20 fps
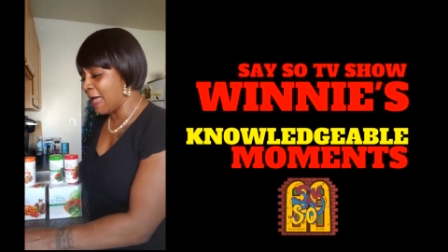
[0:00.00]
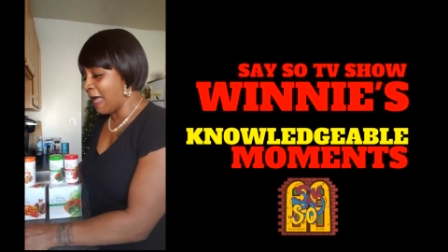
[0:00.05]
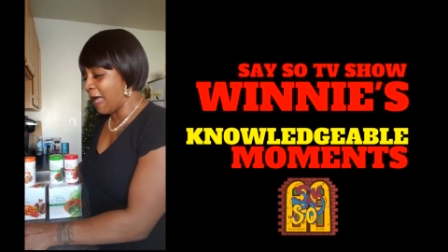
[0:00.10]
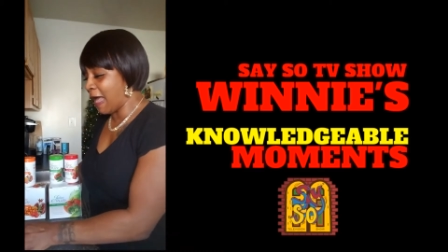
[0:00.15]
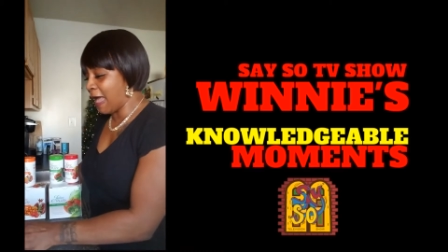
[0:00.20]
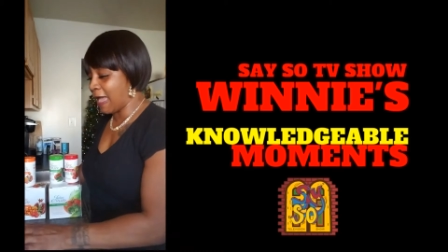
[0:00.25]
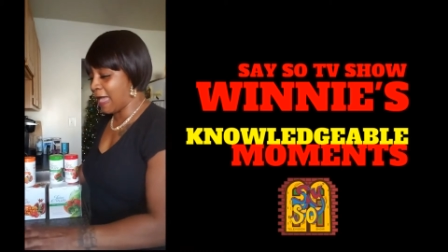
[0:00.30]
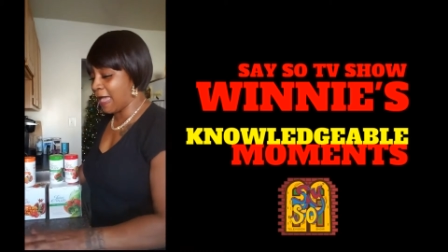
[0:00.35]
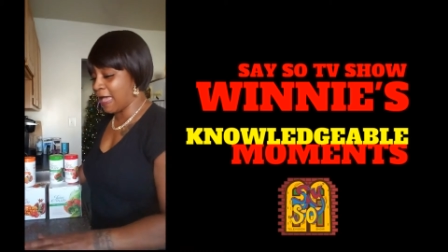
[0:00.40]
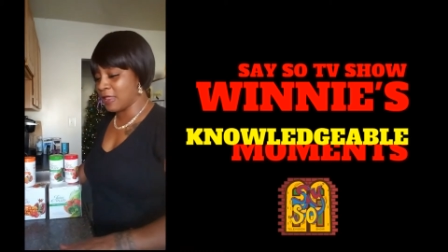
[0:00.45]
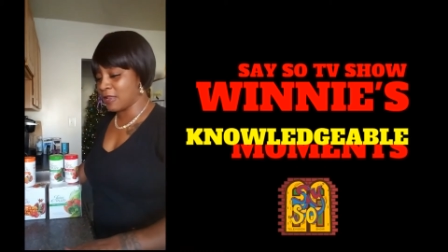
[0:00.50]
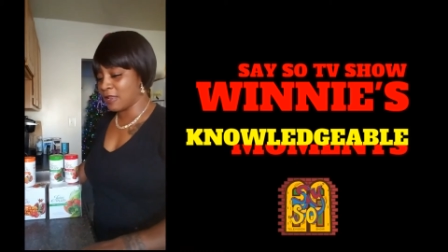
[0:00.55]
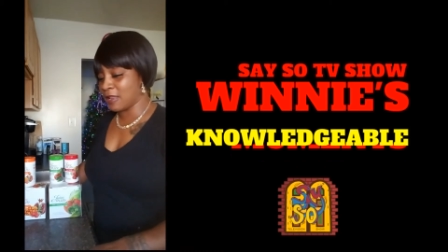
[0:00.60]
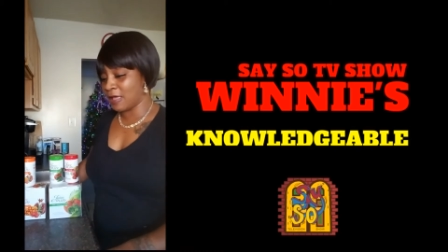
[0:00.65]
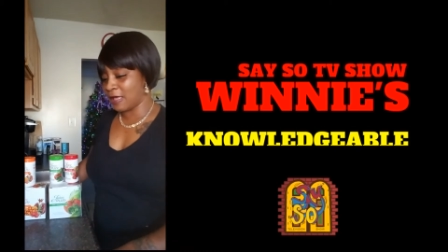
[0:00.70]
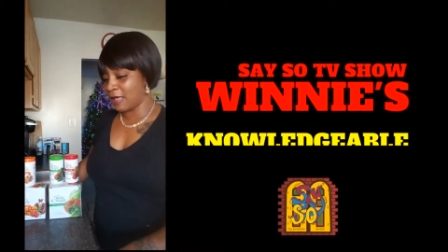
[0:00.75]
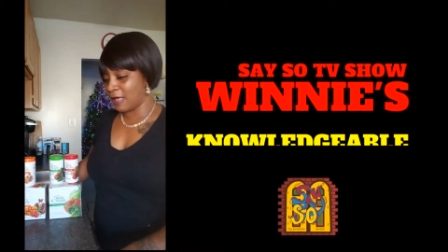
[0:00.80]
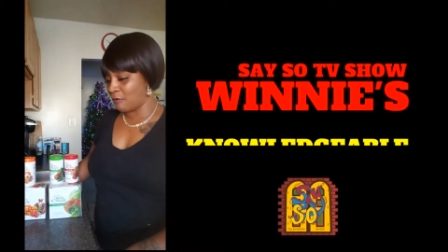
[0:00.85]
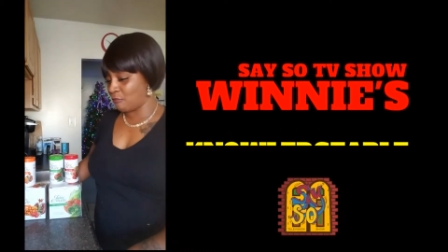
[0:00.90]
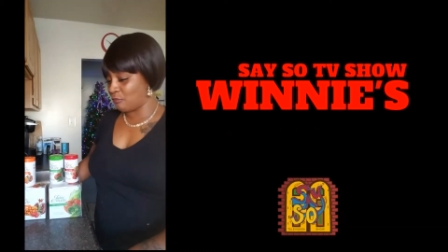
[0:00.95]
And
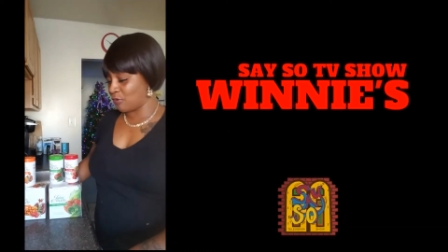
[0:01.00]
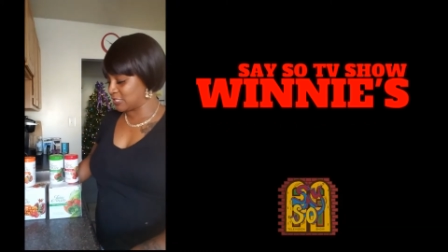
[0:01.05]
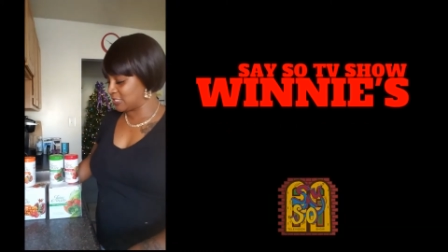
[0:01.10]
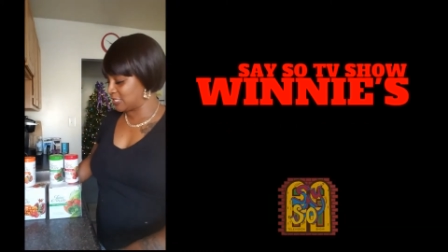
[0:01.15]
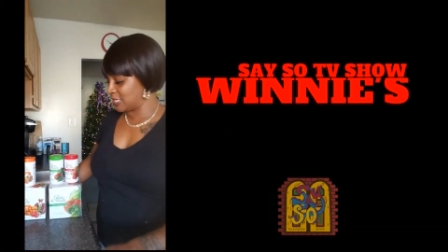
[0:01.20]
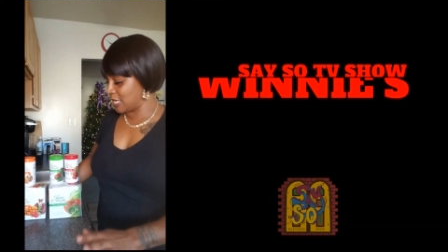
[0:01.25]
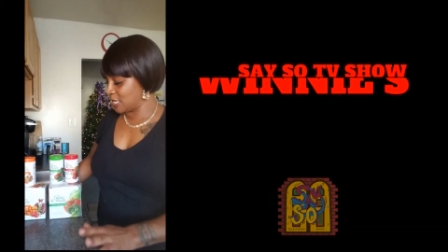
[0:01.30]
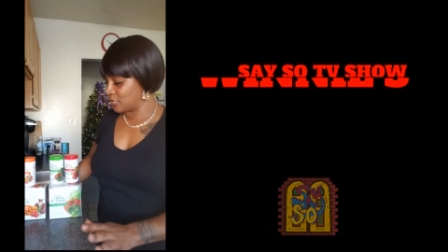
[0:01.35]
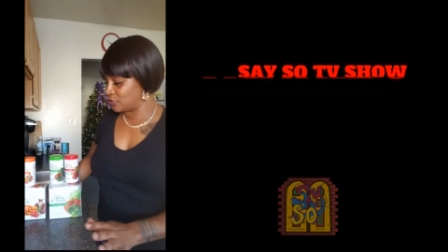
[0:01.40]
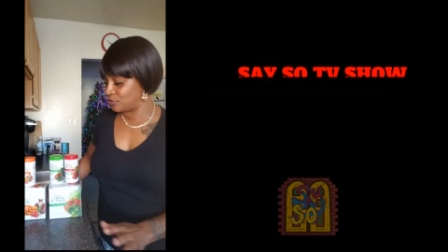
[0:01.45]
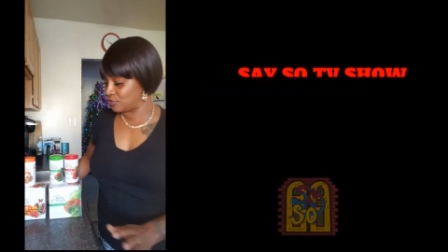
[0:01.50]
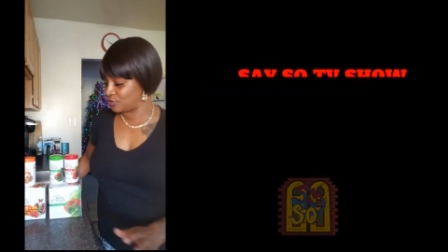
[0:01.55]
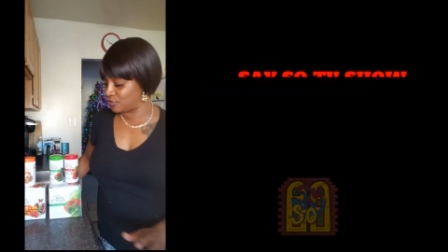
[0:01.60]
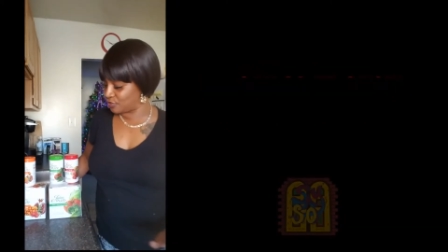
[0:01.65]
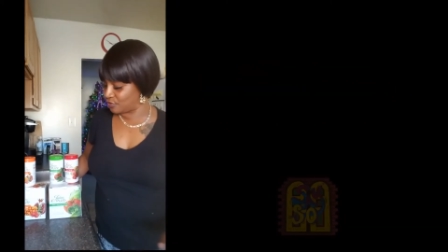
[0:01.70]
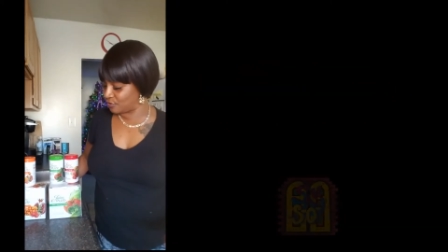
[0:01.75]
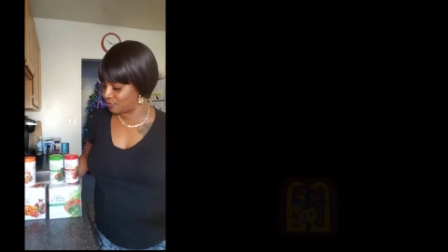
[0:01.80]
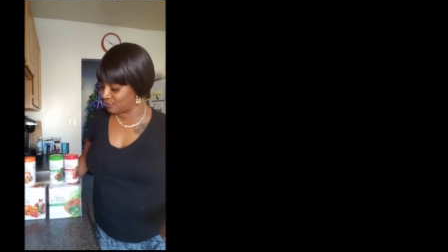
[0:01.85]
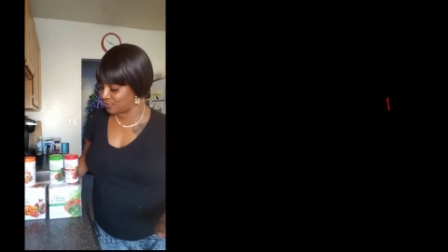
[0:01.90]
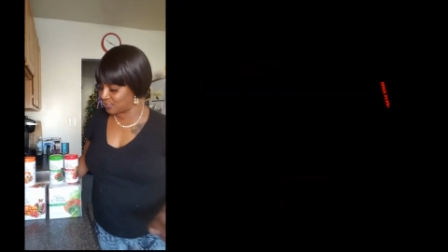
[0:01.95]
I want to
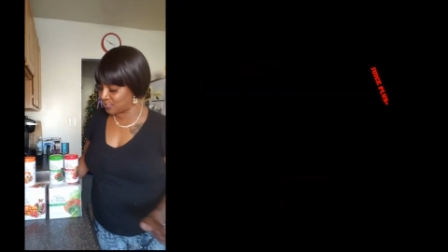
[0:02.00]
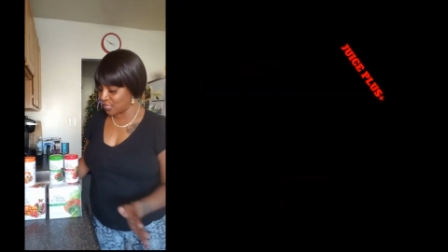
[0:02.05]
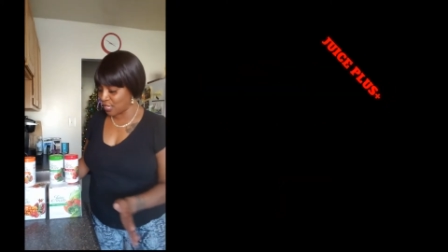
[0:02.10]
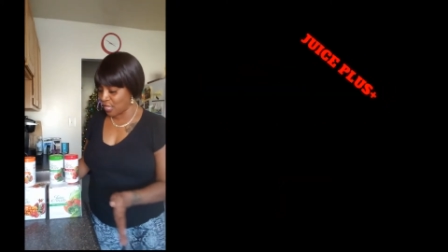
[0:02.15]
introduce